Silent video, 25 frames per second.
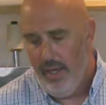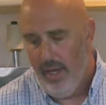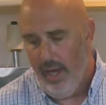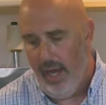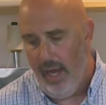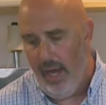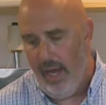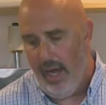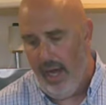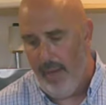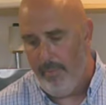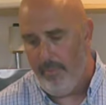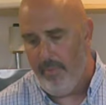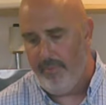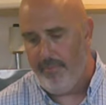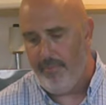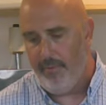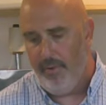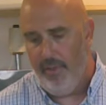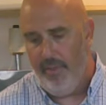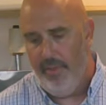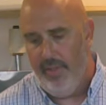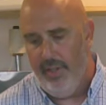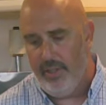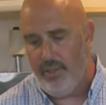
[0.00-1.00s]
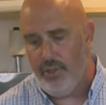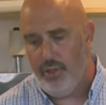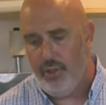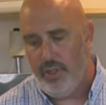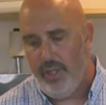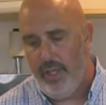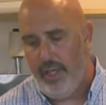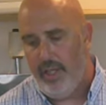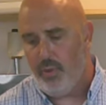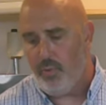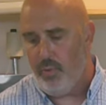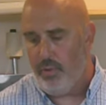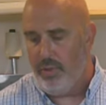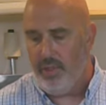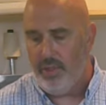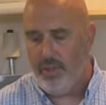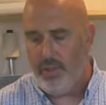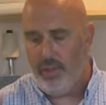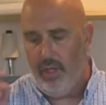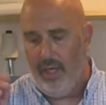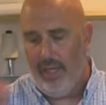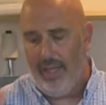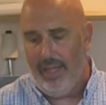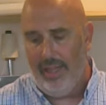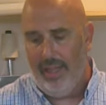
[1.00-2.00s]
but for this cheese we're just
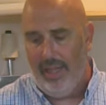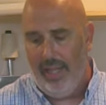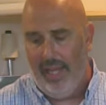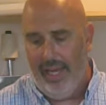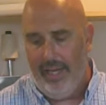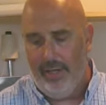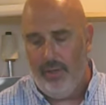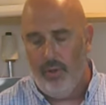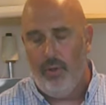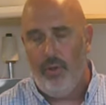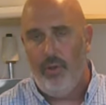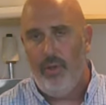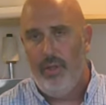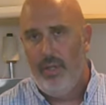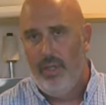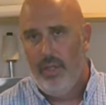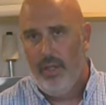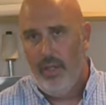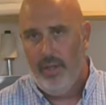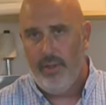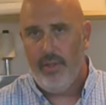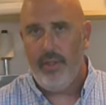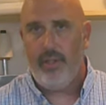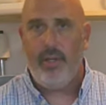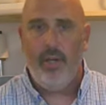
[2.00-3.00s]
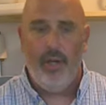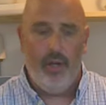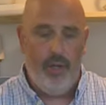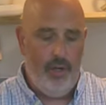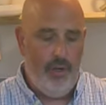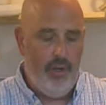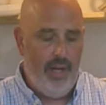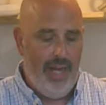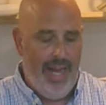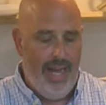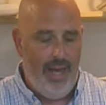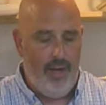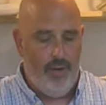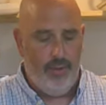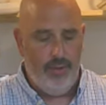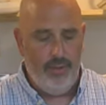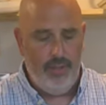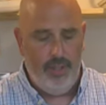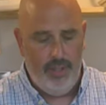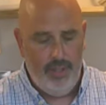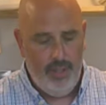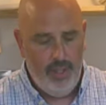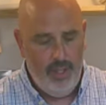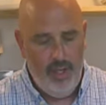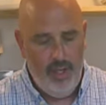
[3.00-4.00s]
going to ladle the curd out.